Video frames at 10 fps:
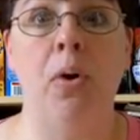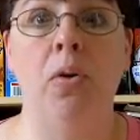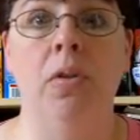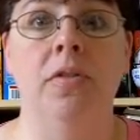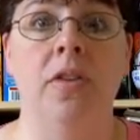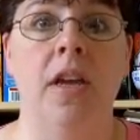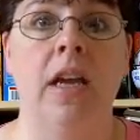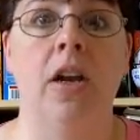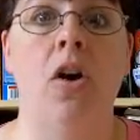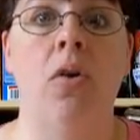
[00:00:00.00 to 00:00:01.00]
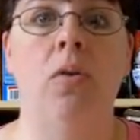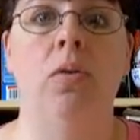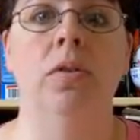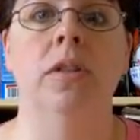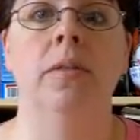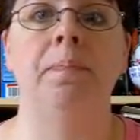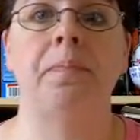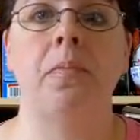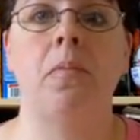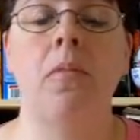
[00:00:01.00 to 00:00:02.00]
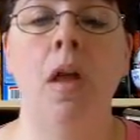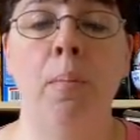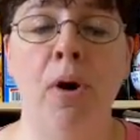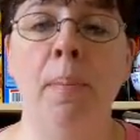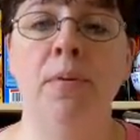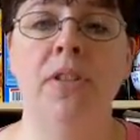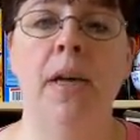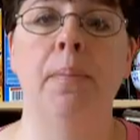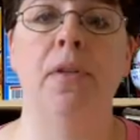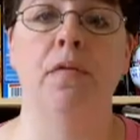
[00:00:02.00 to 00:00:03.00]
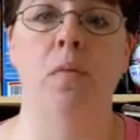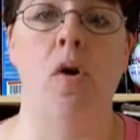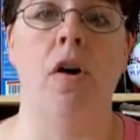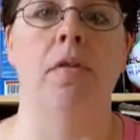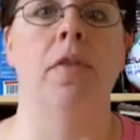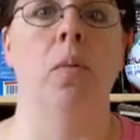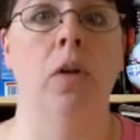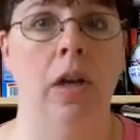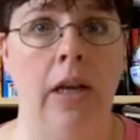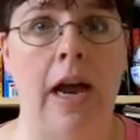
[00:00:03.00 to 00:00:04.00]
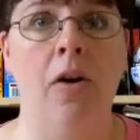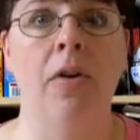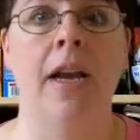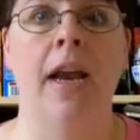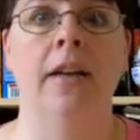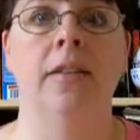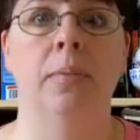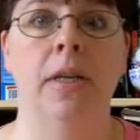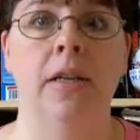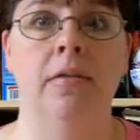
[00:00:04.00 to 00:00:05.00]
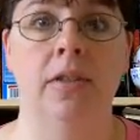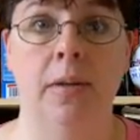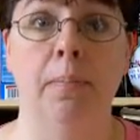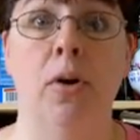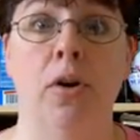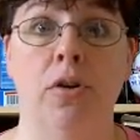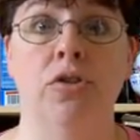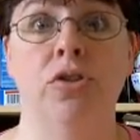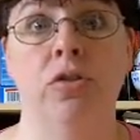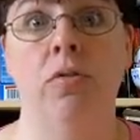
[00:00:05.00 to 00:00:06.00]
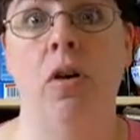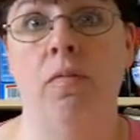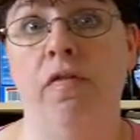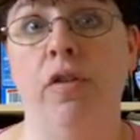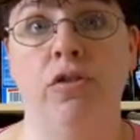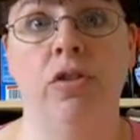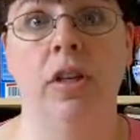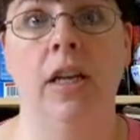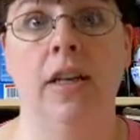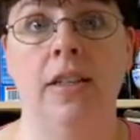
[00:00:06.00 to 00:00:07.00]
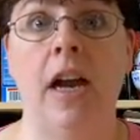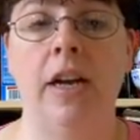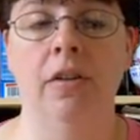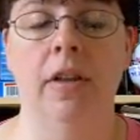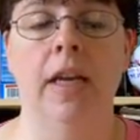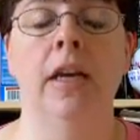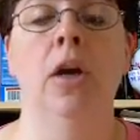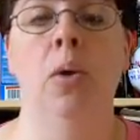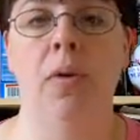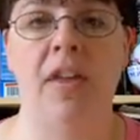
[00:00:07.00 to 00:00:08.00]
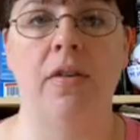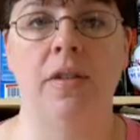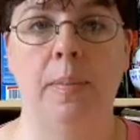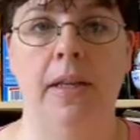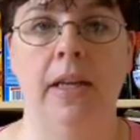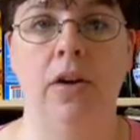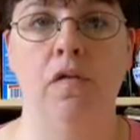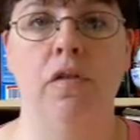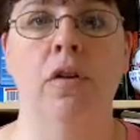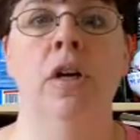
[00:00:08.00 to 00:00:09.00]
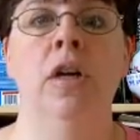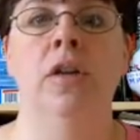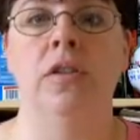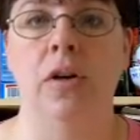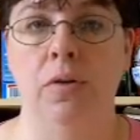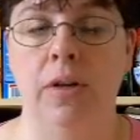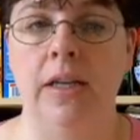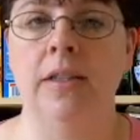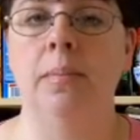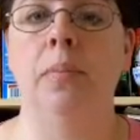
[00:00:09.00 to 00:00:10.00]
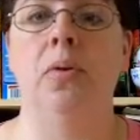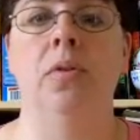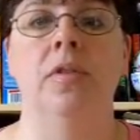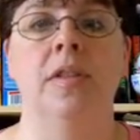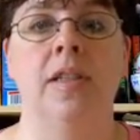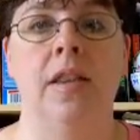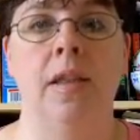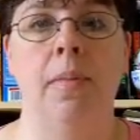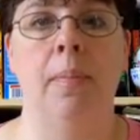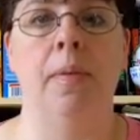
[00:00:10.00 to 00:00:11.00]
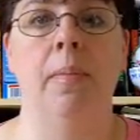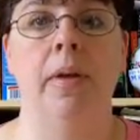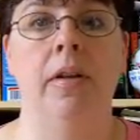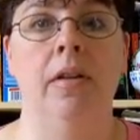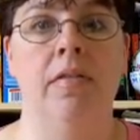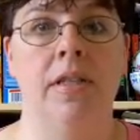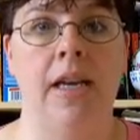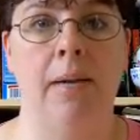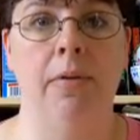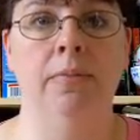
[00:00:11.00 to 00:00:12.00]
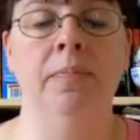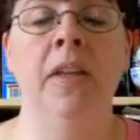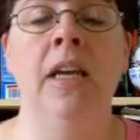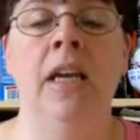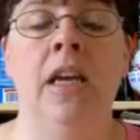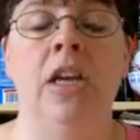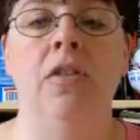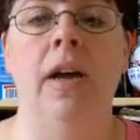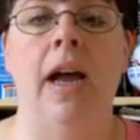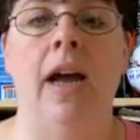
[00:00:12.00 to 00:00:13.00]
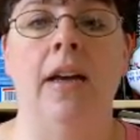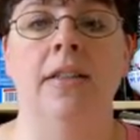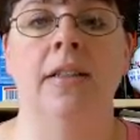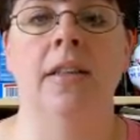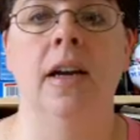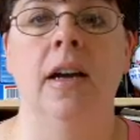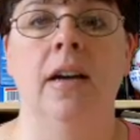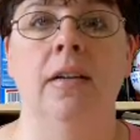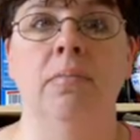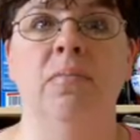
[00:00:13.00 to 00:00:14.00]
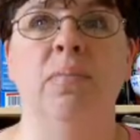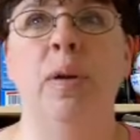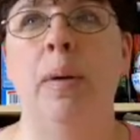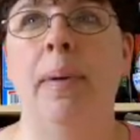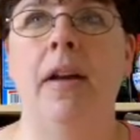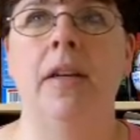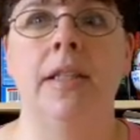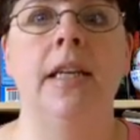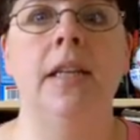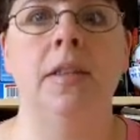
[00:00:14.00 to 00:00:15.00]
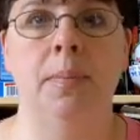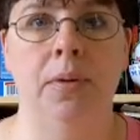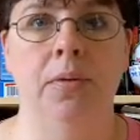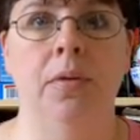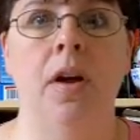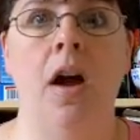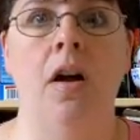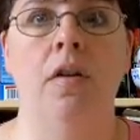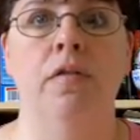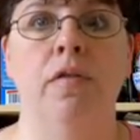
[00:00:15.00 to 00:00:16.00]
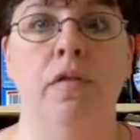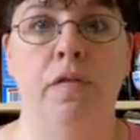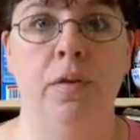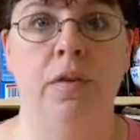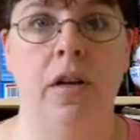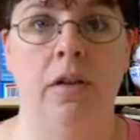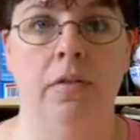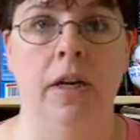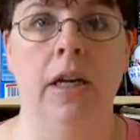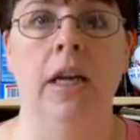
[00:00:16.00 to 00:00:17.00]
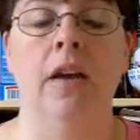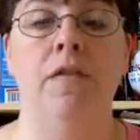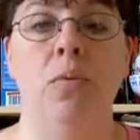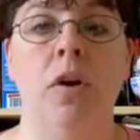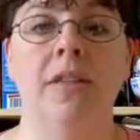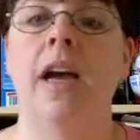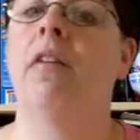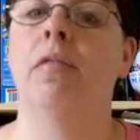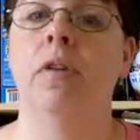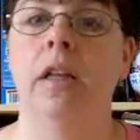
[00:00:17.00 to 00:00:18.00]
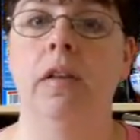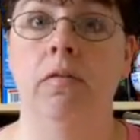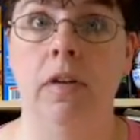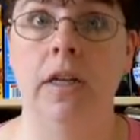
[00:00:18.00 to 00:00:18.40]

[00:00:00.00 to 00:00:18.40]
bowls that can hold a proper depth of water that will allow an egg to be submerged virtually entirely without spilling over. So get some bowls, set them up in the middle of the table. You add about a teaspoon of food coloring. If you want to have a really